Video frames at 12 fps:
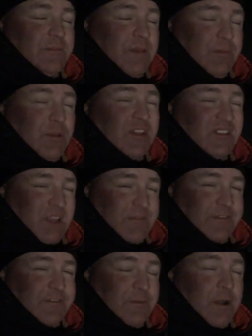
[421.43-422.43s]
people that
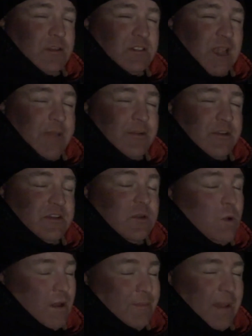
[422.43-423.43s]
suffer from Alzheimer's
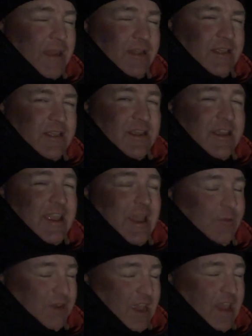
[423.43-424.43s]
quite badly.
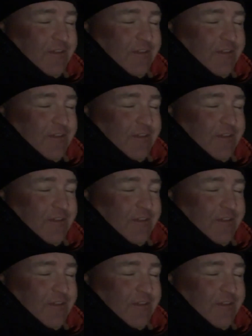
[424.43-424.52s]
And we have